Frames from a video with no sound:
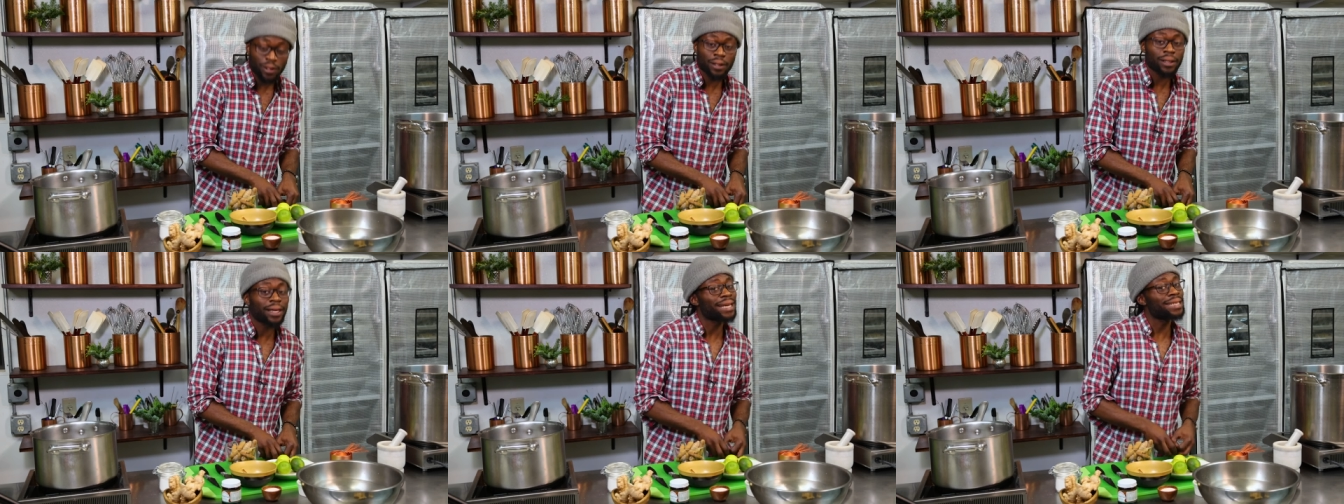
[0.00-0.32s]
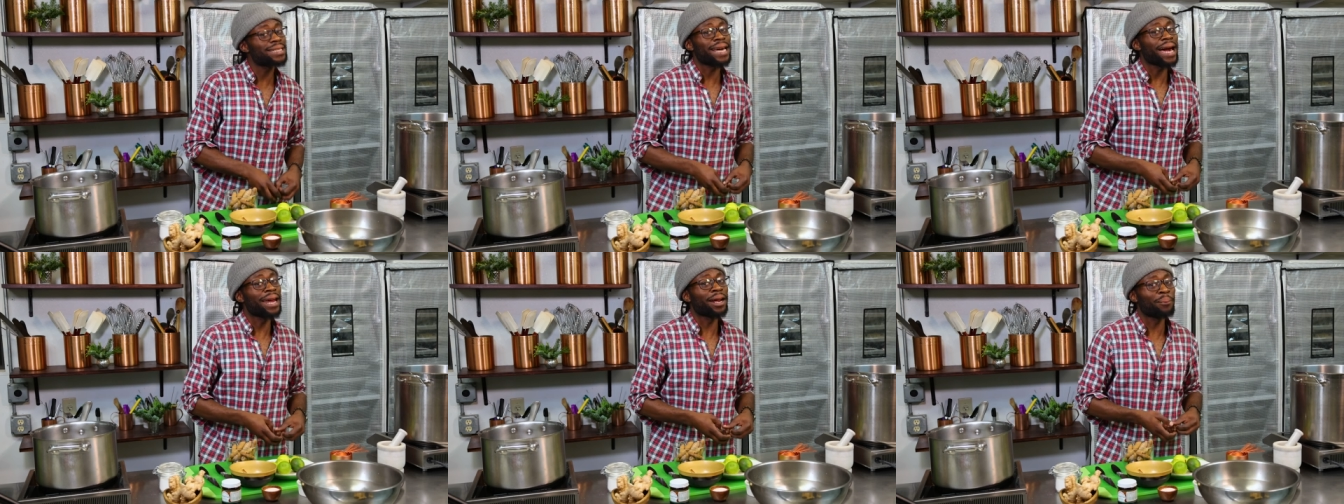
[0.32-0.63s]

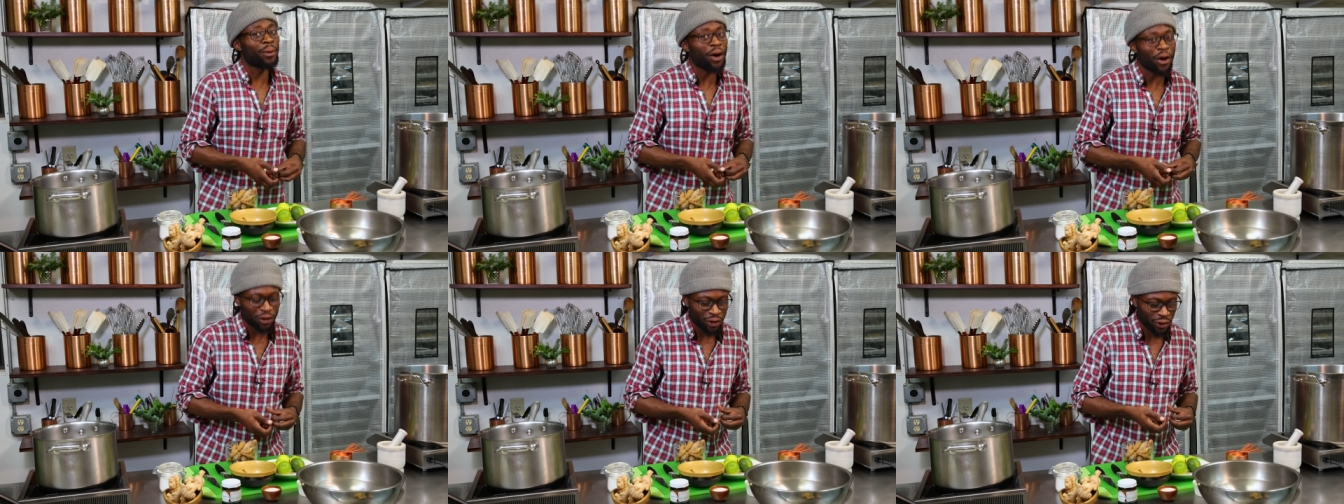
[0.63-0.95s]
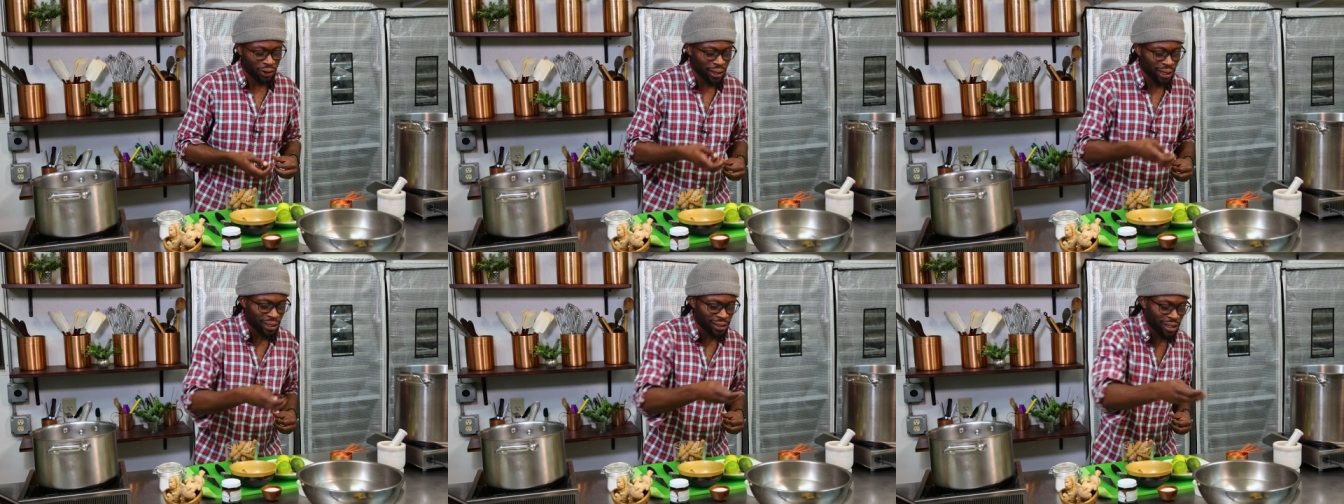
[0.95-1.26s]
exciting part of your day
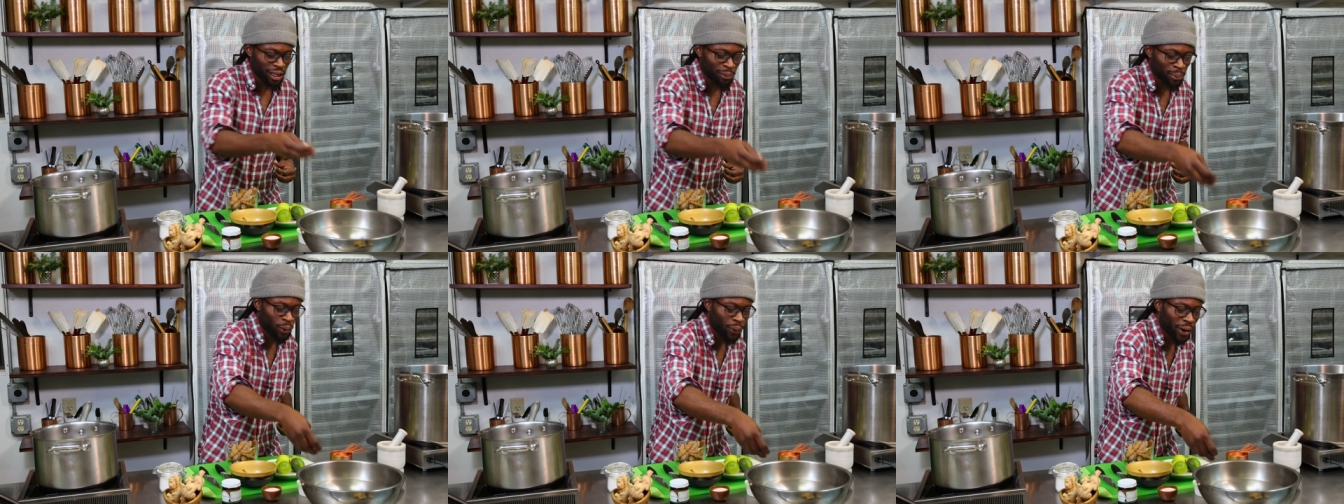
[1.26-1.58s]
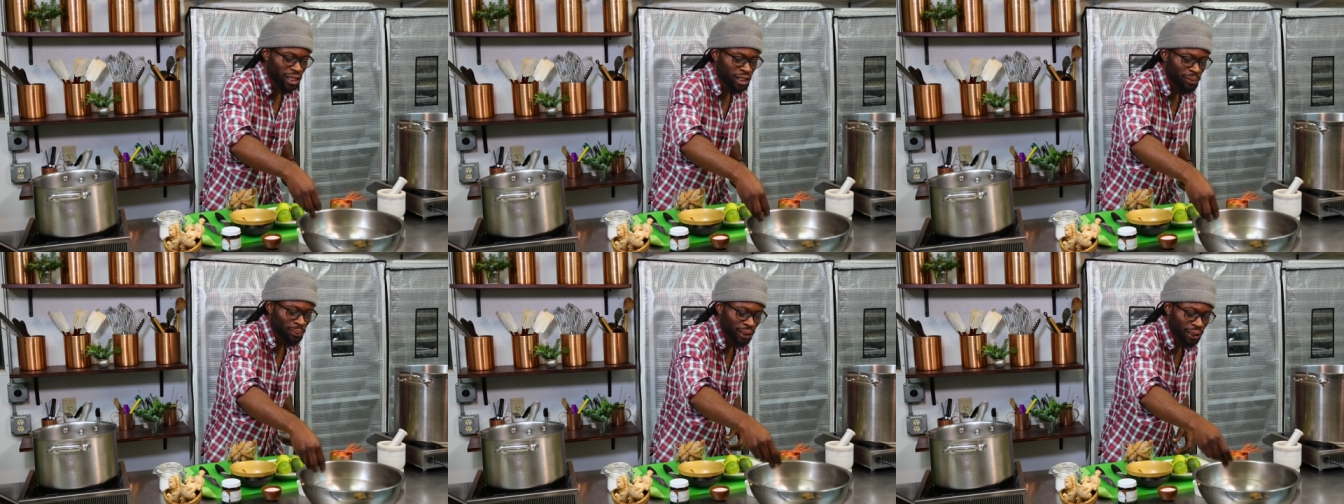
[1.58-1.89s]
is gonna be watching
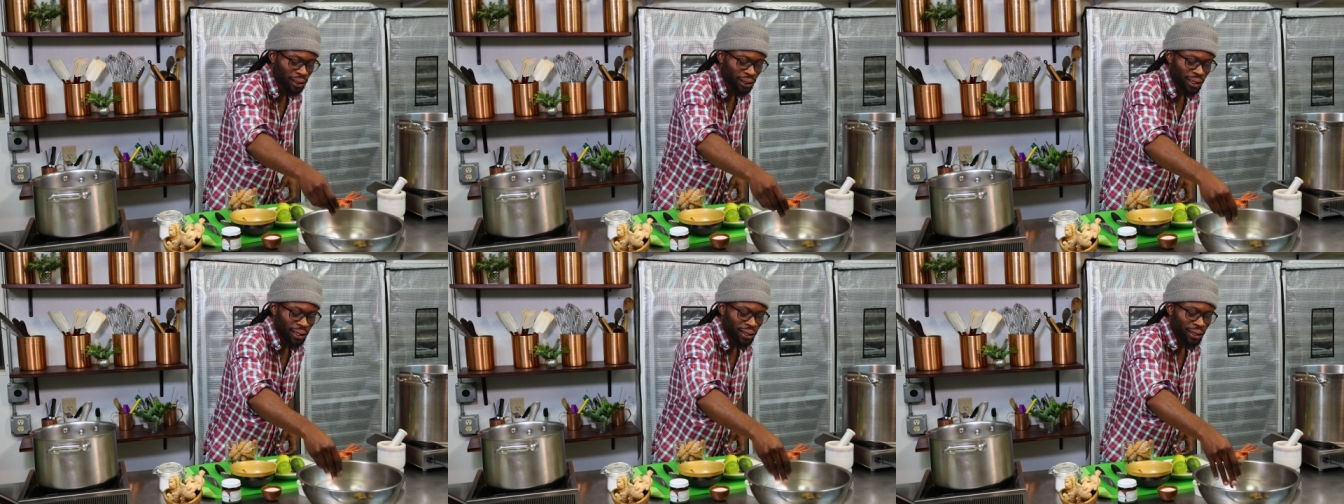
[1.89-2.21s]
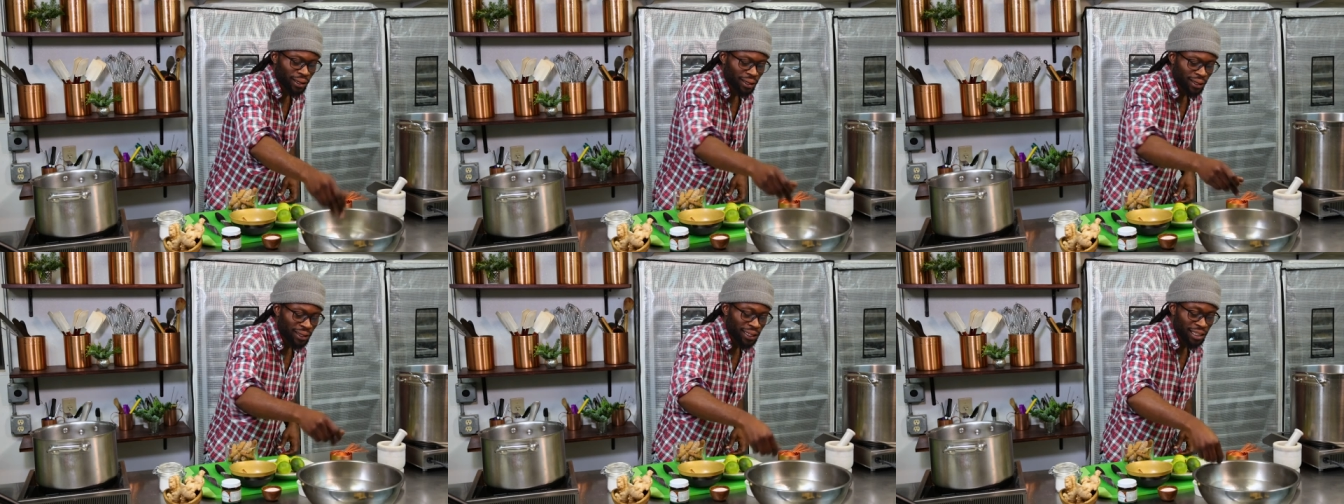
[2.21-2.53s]
me
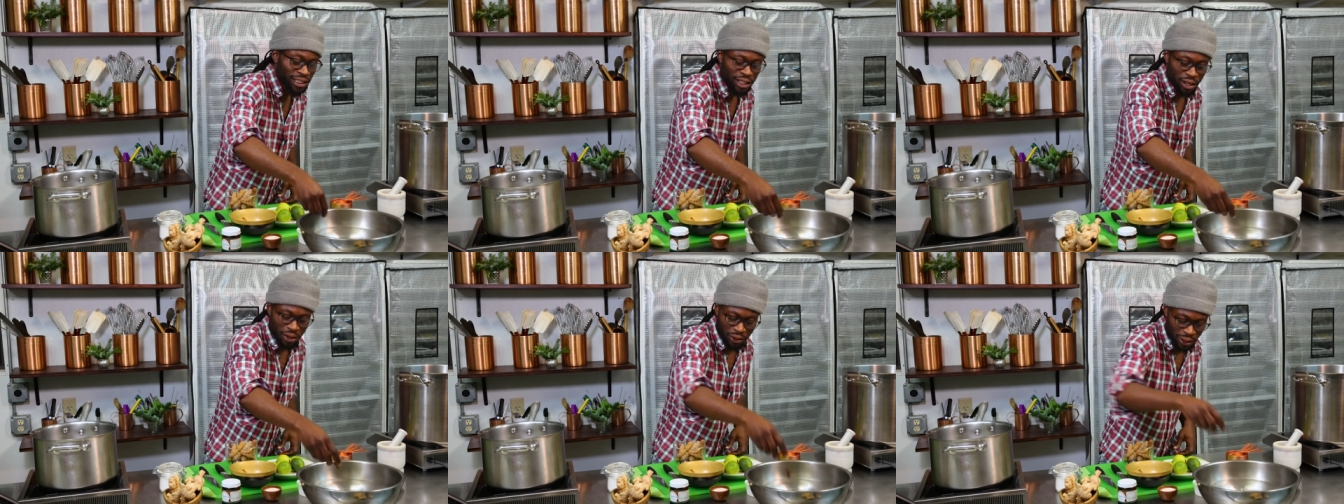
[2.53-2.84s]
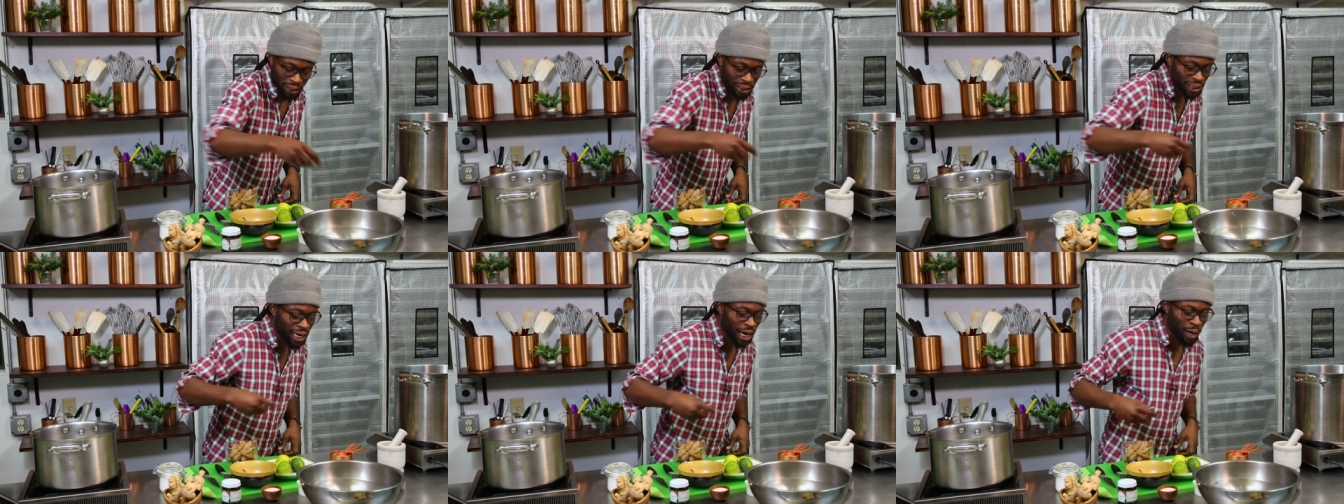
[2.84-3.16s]
deshell these
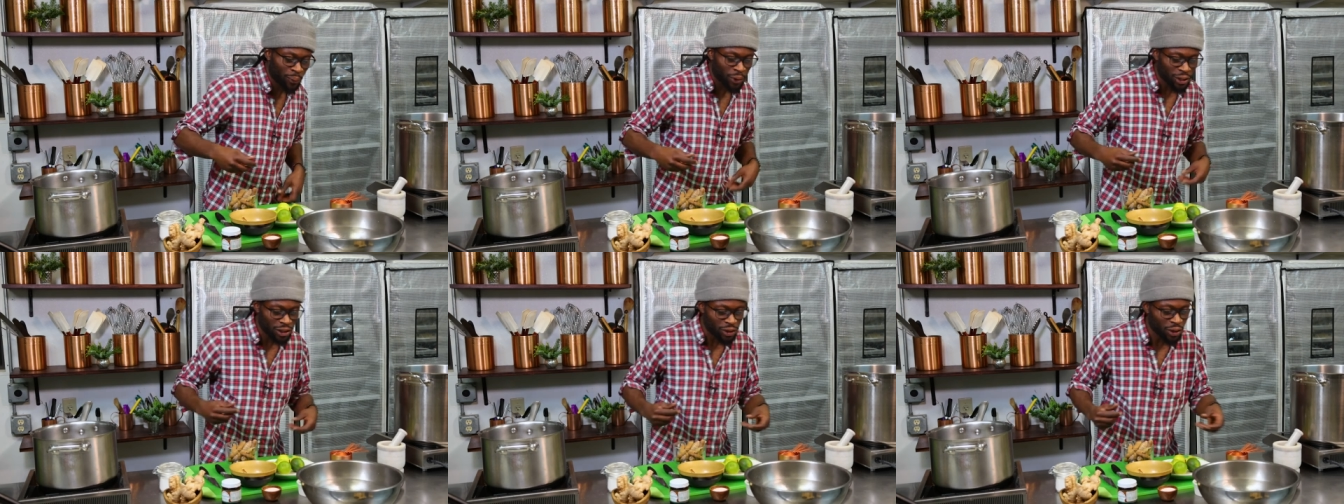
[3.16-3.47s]
tamarinds, so I'm